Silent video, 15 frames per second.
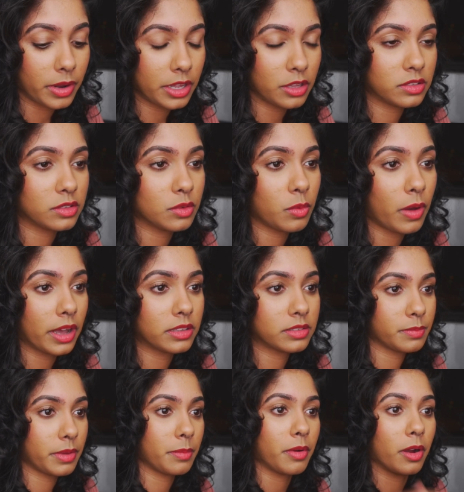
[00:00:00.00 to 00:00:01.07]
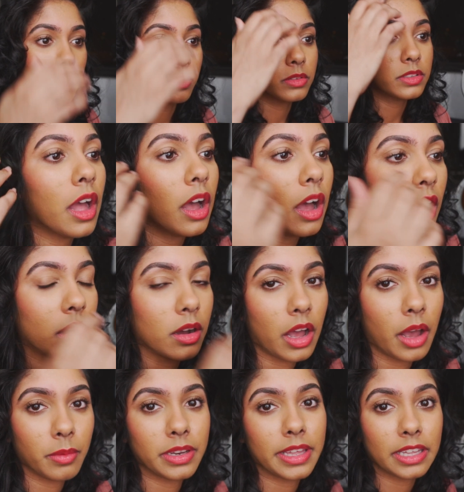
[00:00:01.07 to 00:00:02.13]
When I used to wax my brows,
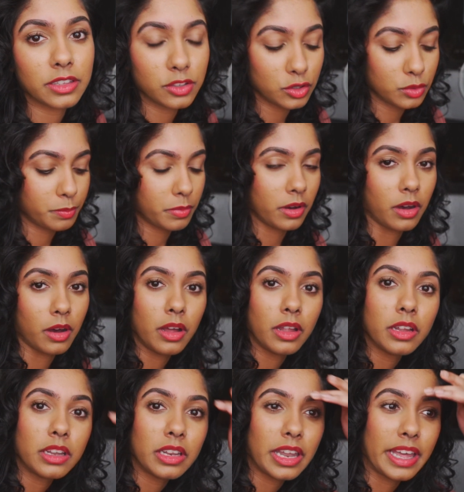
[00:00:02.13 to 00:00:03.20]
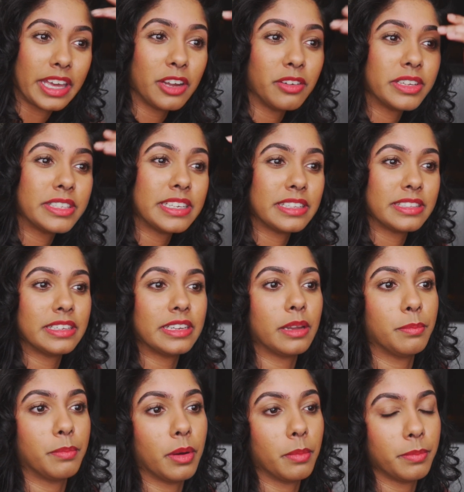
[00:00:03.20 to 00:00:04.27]
I would get super like irritated
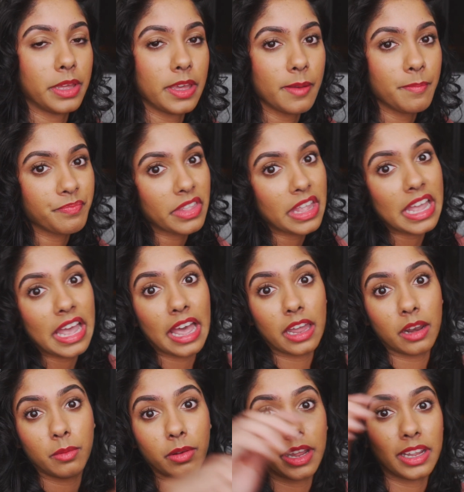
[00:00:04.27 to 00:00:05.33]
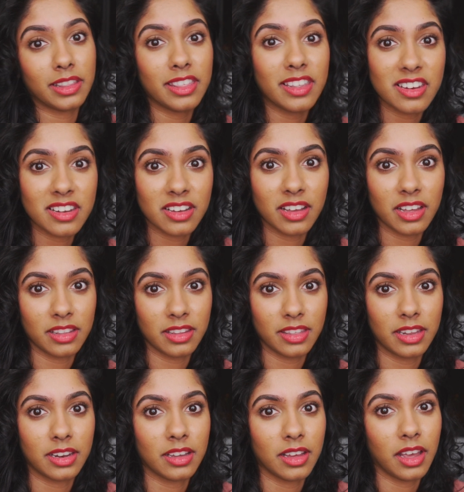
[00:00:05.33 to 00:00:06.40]
and bumpy, and it would get thinner and
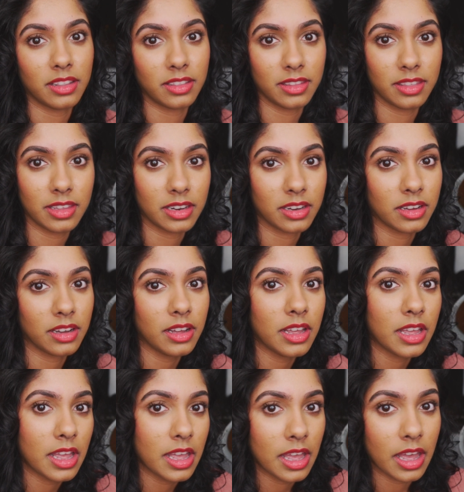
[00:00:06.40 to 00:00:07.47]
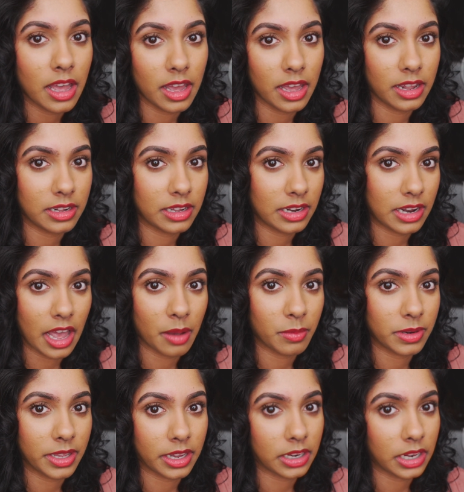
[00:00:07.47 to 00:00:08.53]
thinner and thinner, and then I
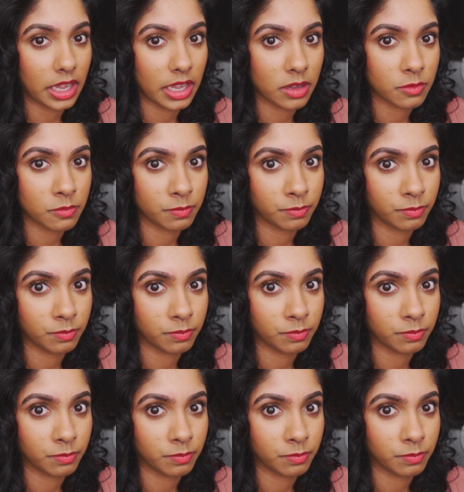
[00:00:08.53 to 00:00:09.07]
would get like.